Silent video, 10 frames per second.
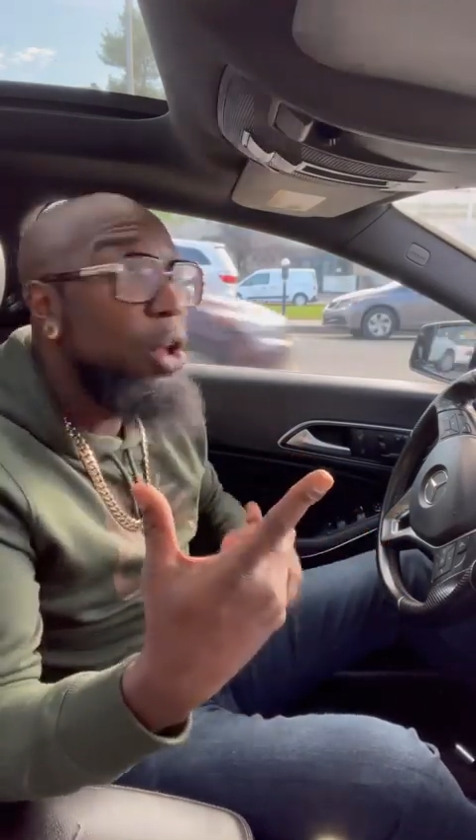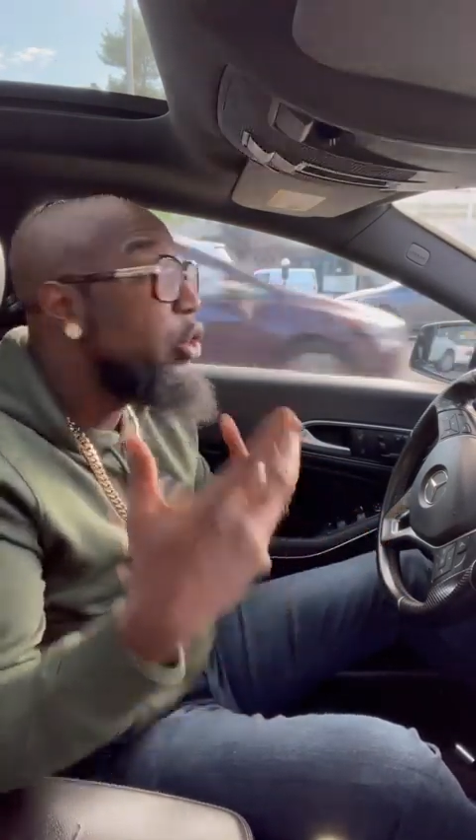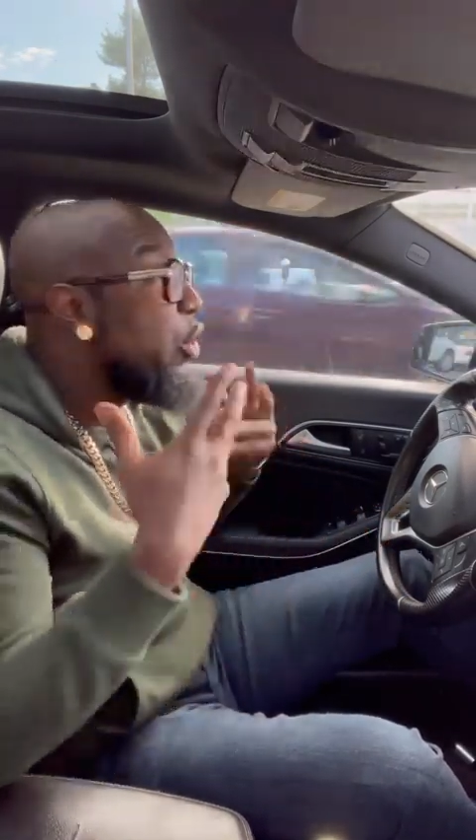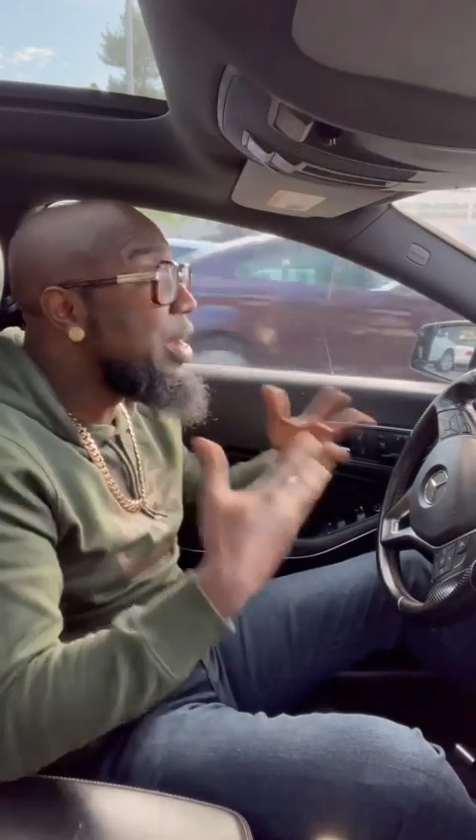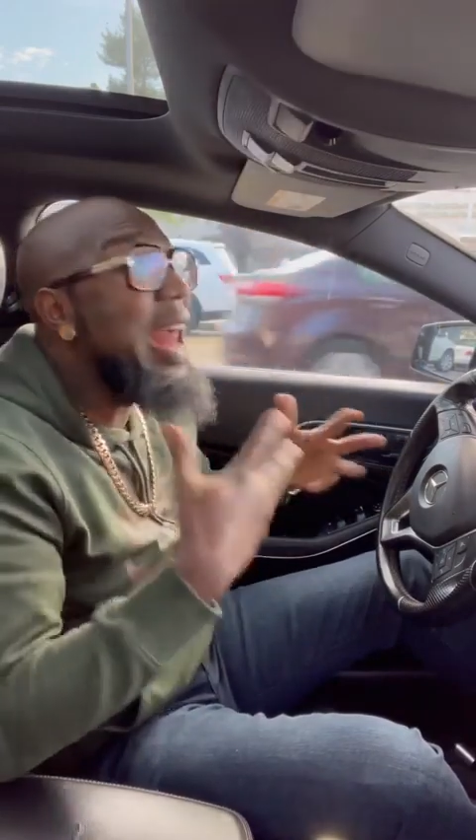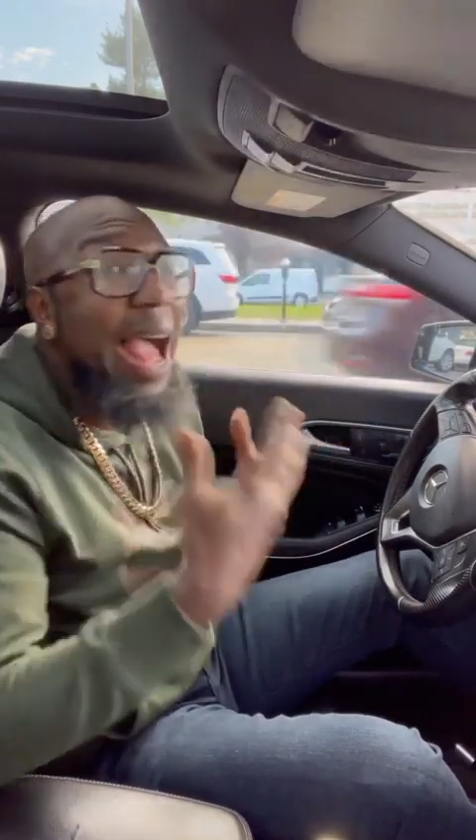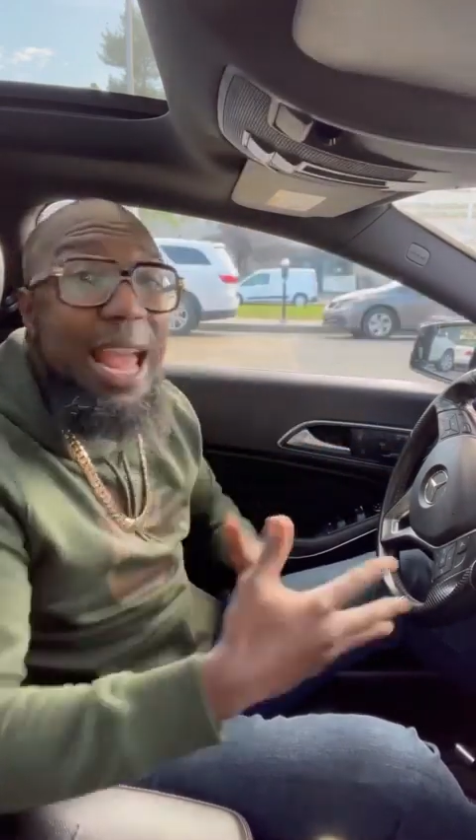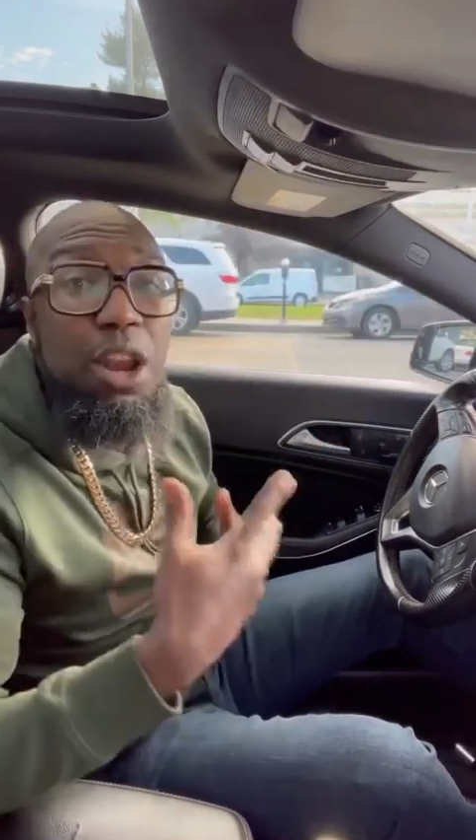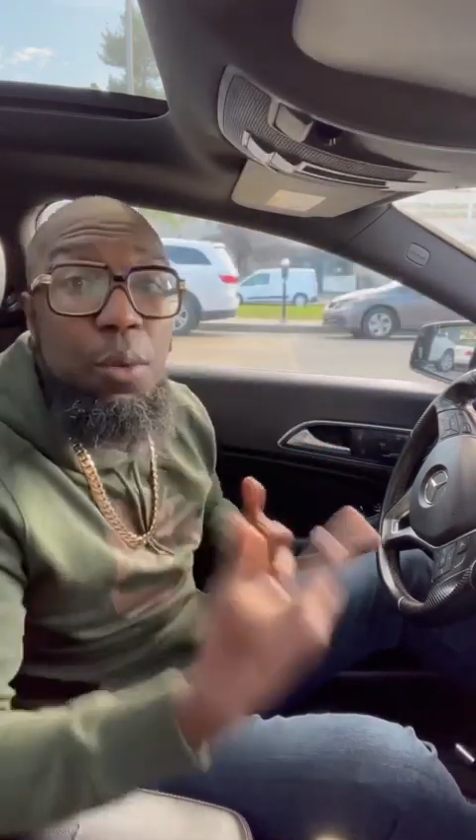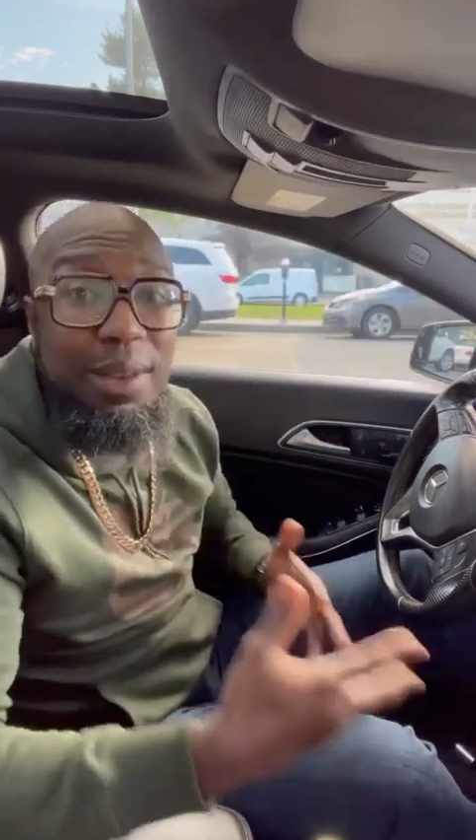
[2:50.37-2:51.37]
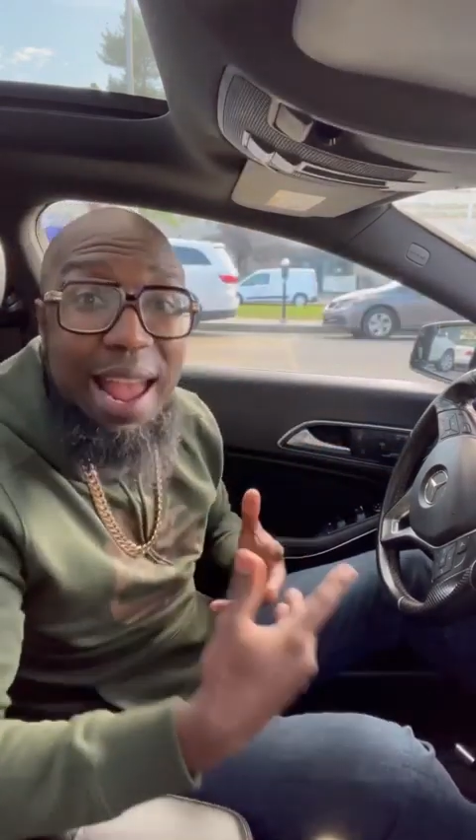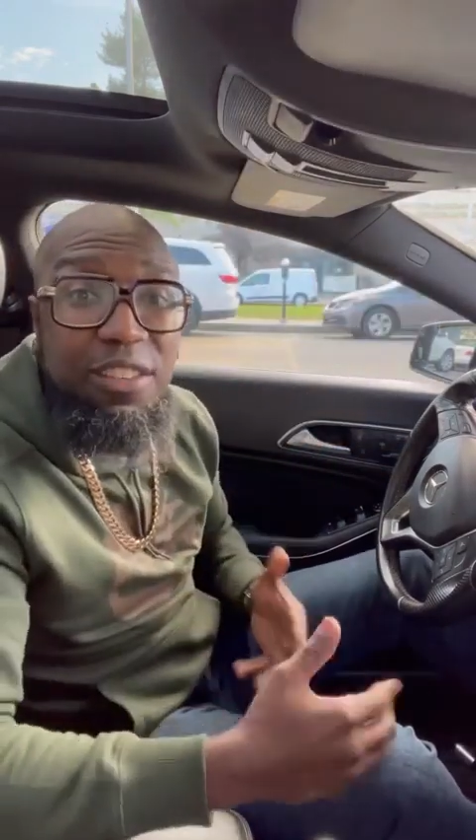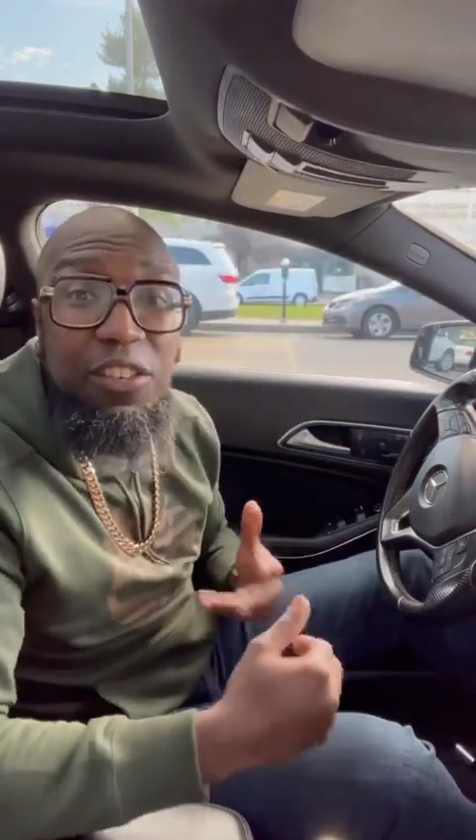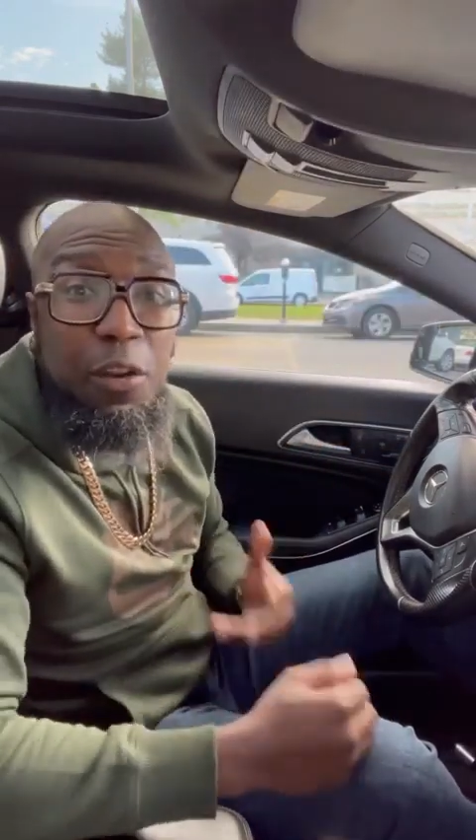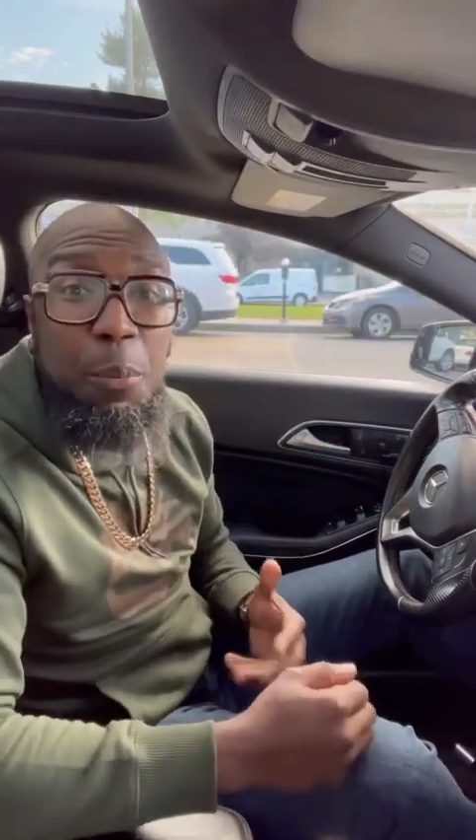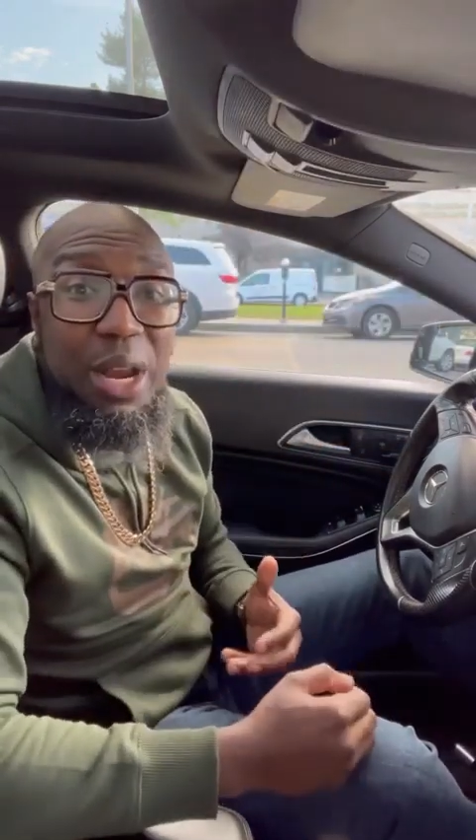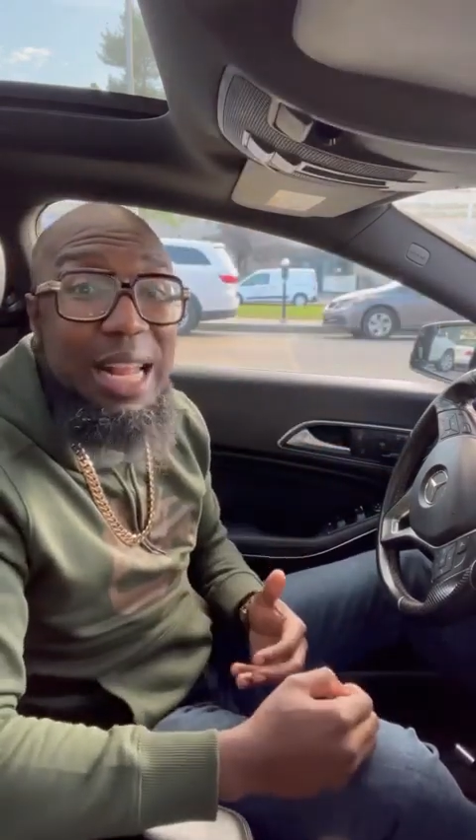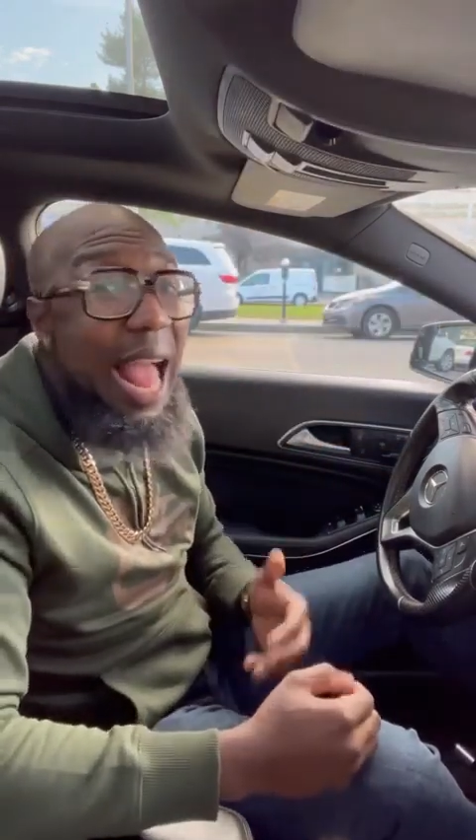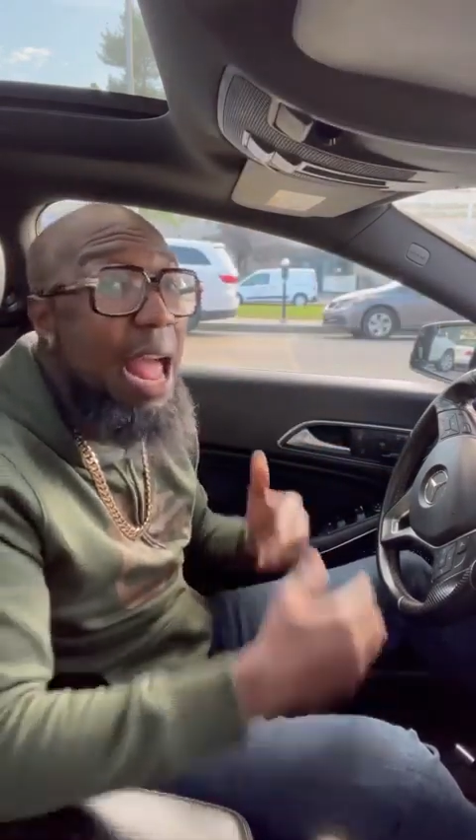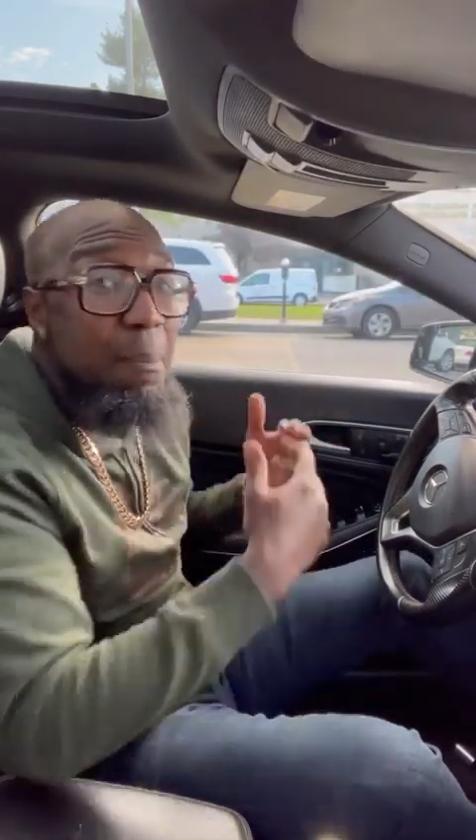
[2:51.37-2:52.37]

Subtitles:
You're not in a relationship with a guy,